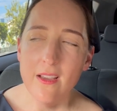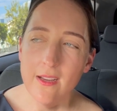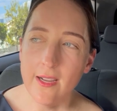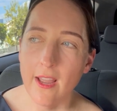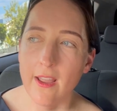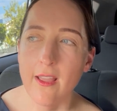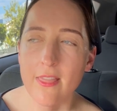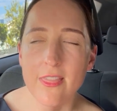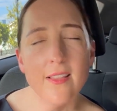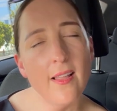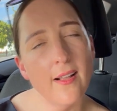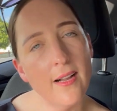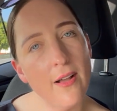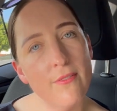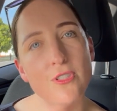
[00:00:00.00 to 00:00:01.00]
Okay, I think
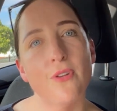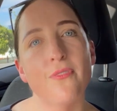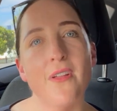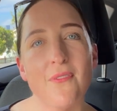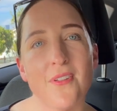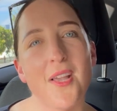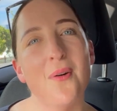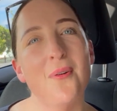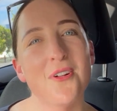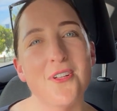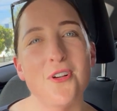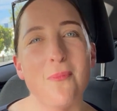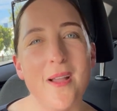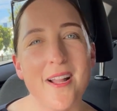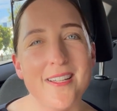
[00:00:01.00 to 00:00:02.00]
that covers off everything I want to
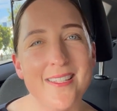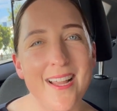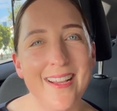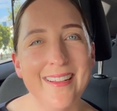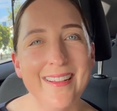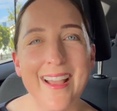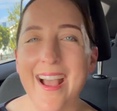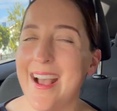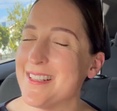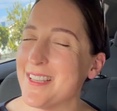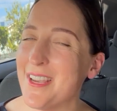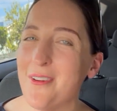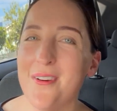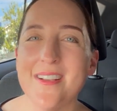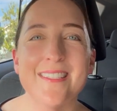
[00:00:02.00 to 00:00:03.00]
talk about today. As
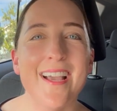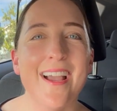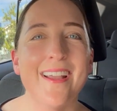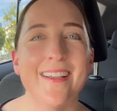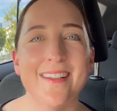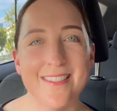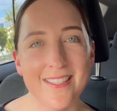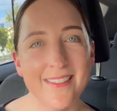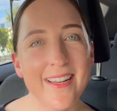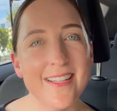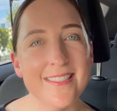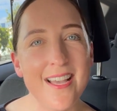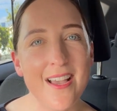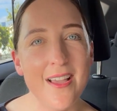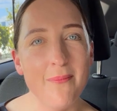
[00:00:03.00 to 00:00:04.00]
I always say, until
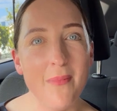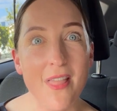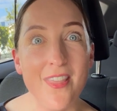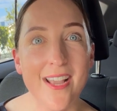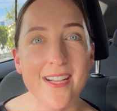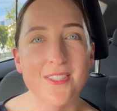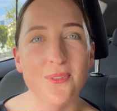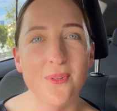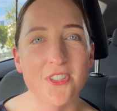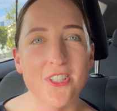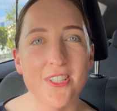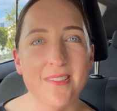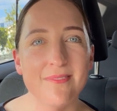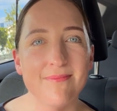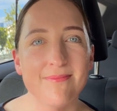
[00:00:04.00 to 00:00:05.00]
next time, thanks for
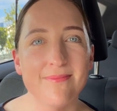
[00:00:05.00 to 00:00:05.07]
watching.